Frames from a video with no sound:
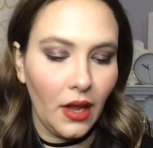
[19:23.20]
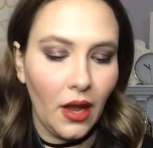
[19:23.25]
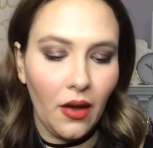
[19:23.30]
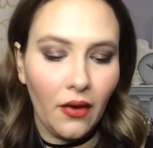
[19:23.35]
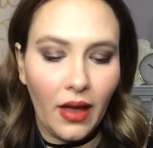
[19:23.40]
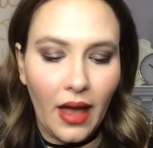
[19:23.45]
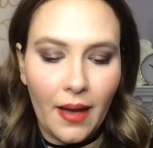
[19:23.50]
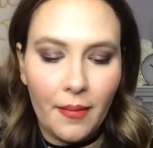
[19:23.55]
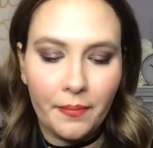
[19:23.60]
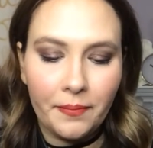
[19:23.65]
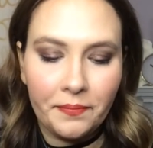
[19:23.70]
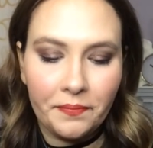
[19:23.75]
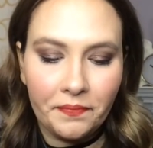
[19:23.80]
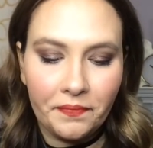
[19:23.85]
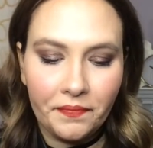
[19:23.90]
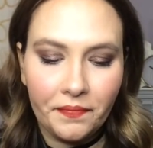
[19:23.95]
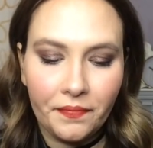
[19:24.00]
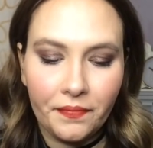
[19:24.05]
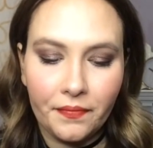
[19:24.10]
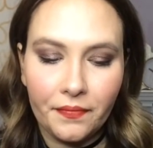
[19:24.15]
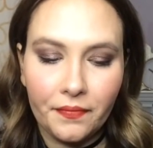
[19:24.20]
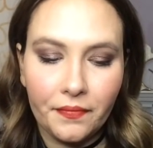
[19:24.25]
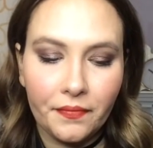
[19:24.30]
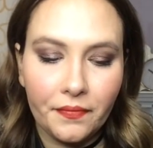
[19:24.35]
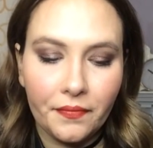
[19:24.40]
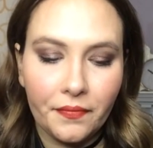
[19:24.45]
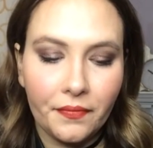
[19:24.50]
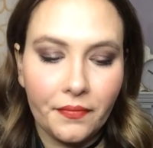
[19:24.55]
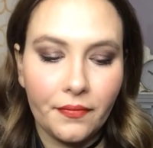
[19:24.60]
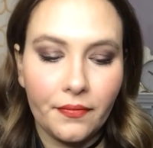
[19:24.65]
Okay,
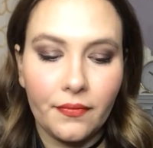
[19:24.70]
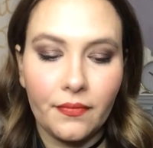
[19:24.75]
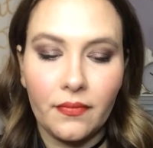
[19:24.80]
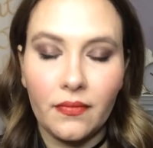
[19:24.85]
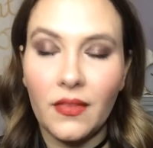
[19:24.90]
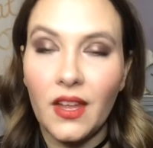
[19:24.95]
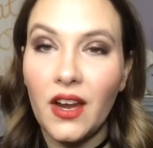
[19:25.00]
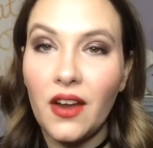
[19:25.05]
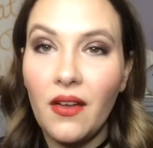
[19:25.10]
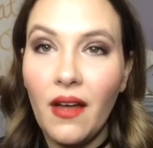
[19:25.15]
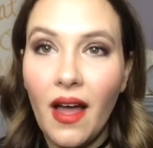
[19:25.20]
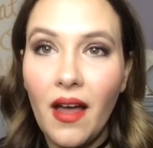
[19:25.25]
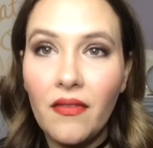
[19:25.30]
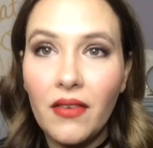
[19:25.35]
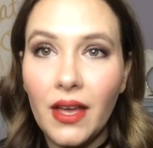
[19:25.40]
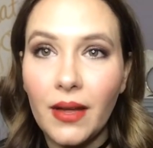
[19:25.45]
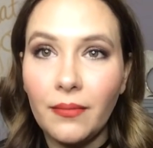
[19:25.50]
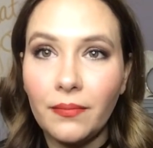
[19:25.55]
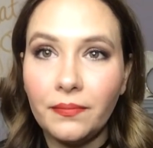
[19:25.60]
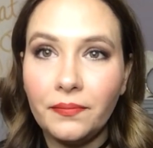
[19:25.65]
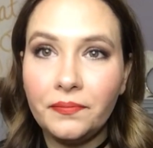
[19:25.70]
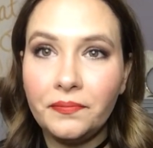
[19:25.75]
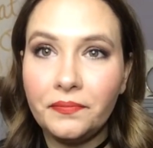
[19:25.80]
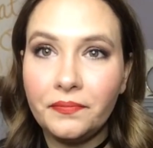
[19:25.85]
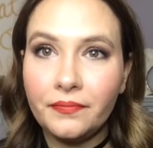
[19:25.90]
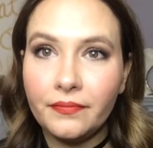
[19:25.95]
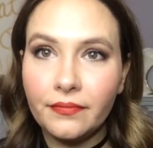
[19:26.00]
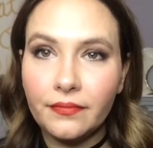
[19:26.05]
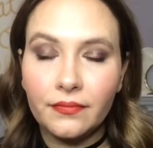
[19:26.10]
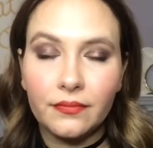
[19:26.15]
there you have it.
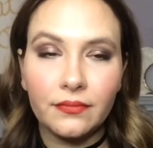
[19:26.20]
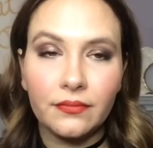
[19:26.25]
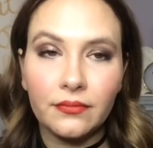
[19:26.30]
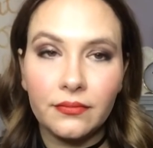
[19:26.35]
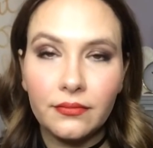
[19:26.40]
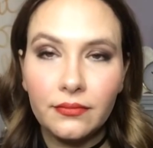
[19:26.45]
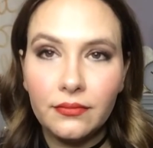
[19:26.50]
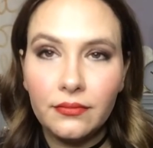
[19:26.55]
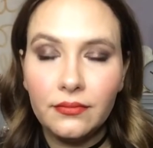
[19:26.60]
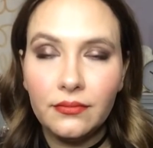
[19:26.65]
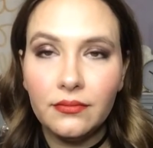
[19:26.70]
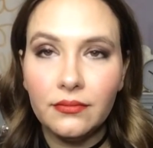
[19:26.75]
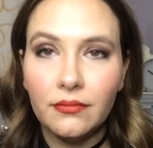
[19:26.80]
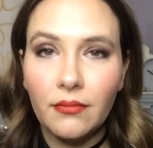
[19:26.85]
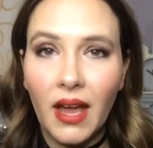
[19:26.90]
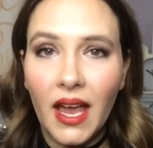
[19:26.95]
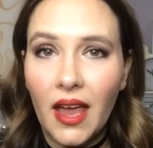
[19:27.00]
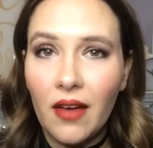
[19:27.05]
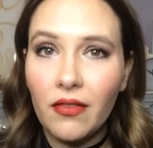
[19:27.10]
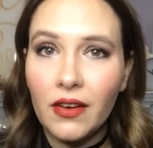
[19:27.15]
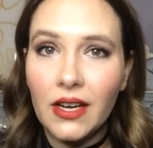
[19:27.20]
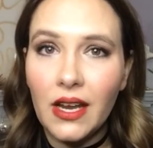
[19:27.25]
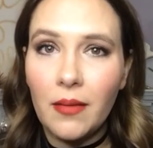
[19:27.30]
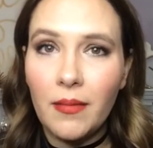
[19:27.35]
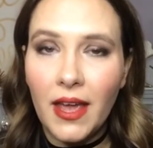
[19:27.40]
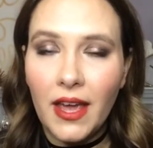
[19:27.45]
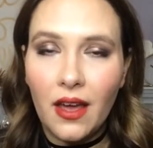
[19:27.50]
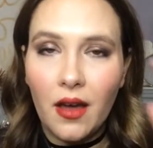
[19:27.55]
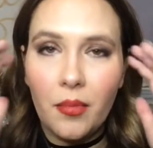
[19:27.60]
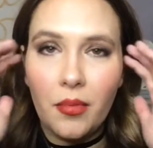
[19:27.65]
My everyday
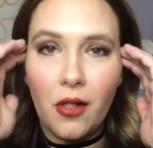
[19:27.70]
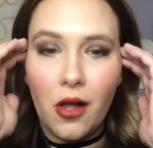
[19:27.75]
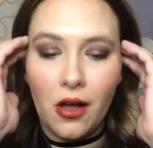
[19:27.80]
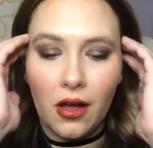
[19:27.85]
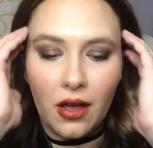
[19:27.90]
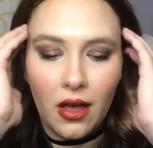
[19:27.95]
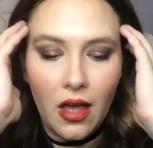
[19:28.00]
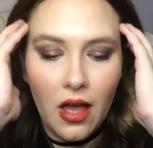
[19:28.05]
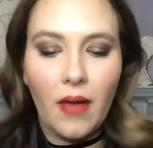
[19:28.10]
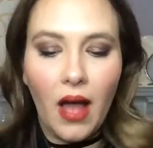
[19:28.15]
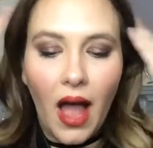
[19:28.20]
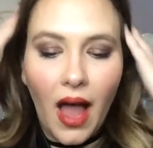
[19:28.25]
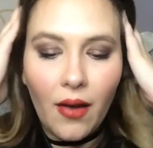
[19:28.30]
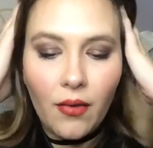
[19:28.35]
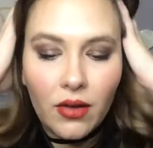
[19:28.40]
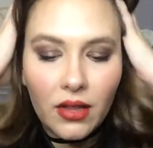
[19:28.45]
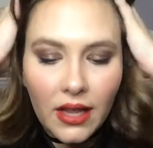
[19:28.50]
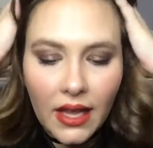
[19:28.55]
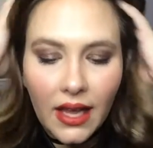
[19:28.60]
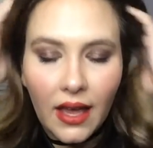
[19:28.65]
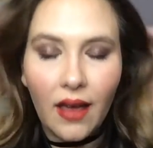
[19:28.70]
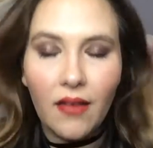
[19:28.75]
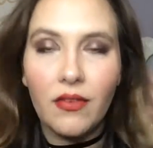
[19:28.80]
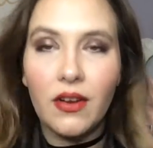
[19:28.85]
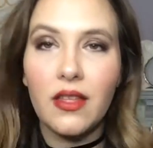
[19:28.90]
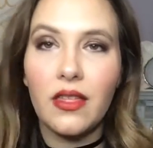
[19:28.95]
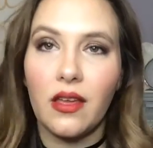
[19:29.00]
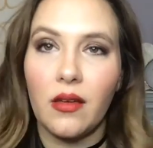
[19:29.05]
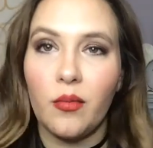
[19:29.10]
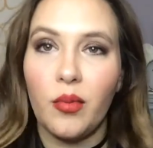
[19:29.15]
makeup look. I will link
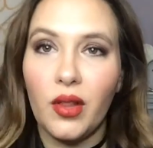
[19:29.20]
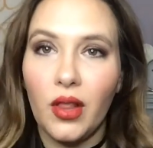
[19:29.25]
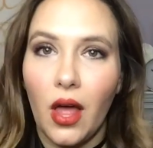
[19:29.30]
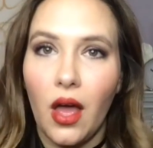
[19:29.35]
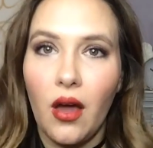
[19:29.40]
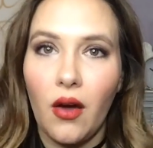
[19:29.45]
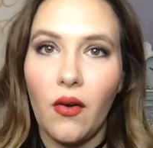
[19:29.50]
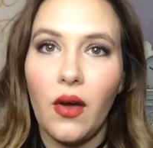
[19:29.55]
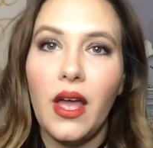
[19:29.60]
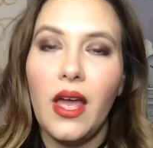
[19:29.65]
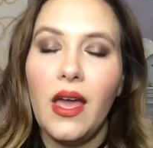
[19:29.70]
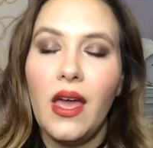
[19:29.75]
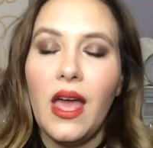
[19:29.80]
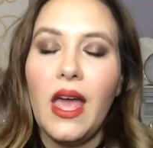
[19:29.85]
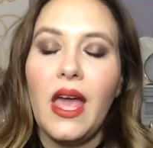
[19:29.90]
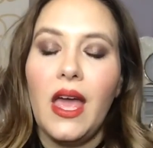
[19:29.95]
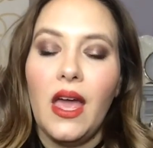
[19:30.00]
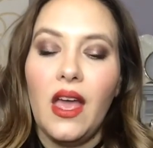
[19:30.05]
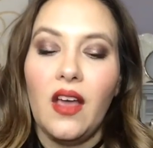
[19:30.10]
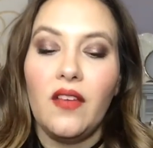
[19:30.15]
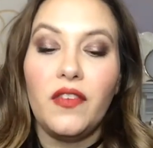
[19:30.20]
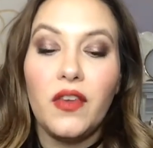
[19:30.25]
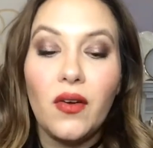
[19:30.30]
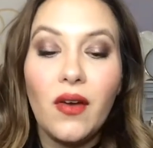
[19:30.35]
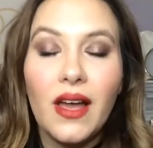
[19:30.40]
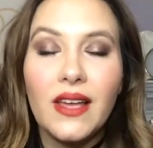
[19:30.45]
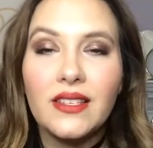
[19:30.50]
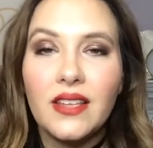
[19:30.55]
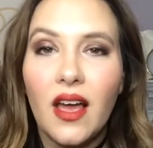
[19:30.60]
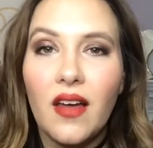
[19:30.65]
everything below. If you
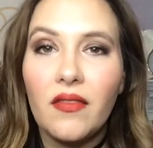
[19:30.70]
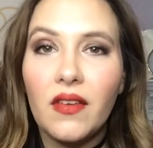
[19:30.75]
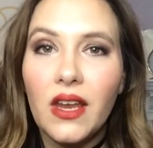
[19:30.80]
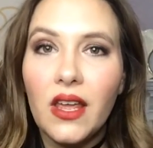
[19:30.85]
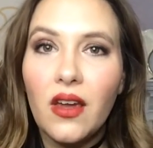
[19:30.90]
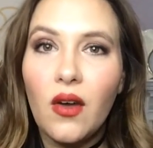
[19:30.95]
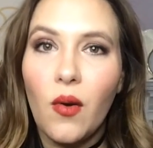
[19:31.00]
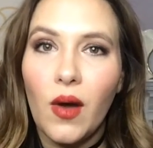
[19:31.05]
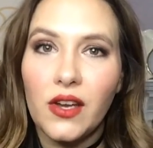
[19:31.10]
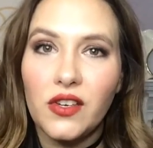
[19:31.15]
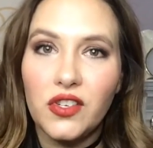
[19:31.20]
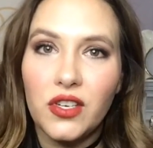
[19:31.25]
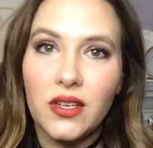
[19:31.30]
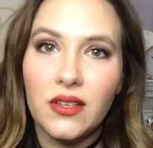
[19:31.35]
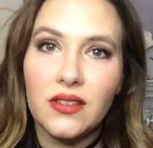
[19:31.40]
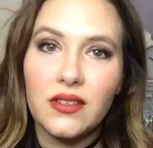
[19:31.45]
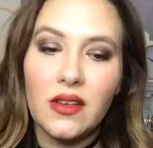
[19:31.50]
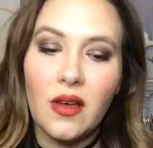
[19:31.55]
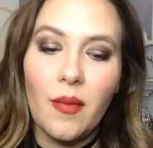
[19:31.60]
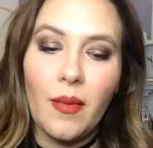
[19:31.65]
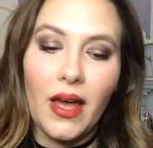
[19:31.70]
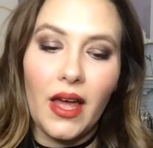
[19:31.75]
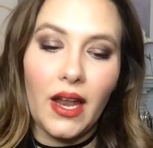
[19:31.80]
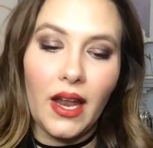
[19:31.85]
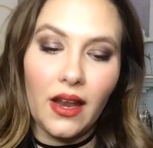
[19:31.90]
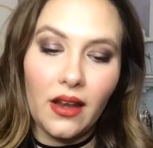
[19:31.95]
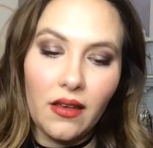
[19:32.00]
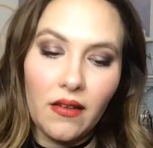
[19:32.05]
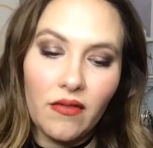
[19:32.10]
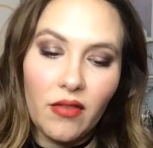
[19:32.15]
guys have any questions about
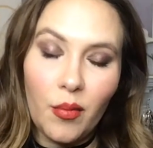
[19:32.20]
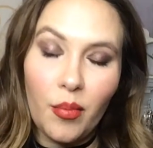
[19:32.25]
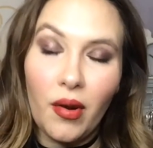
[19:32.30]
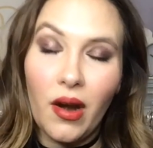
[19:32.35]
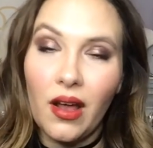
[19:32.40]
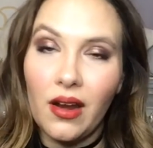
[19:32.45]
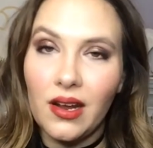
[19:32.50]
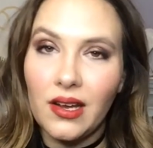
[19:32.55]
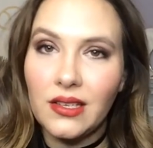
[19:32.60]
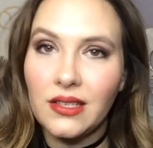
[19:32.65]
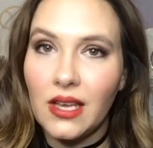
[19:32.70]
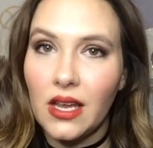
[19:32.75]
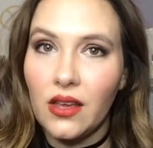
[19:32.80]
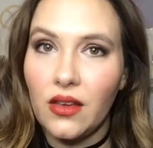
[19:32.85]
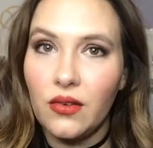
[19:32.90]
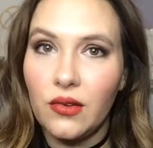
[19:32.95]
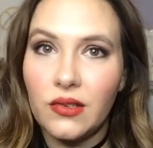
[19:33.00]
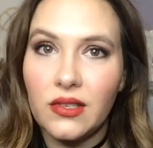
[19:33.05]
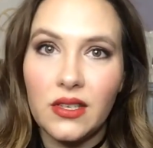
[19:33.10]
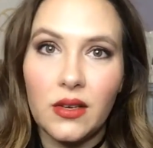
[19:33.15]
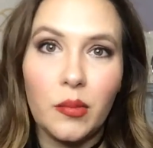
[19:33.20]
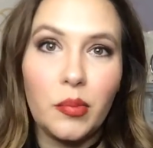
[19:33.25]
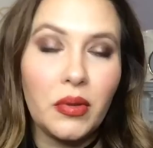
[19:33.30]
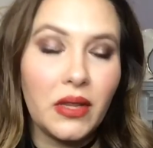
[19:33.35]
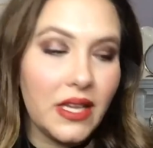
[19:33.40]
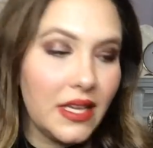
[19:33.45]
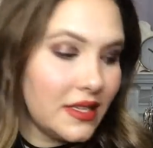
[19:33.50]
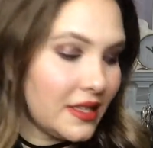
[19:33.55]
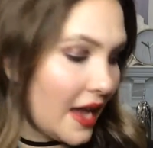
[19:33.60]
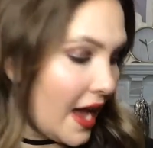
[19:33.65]
any of the products I used,
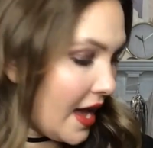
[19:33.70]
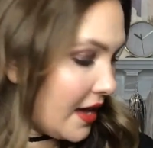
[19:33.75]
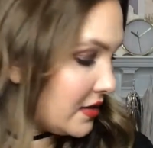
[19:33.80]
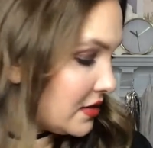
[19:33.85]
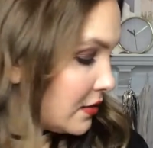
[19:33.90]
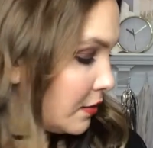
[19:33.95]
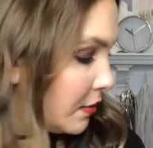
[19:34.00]
please ask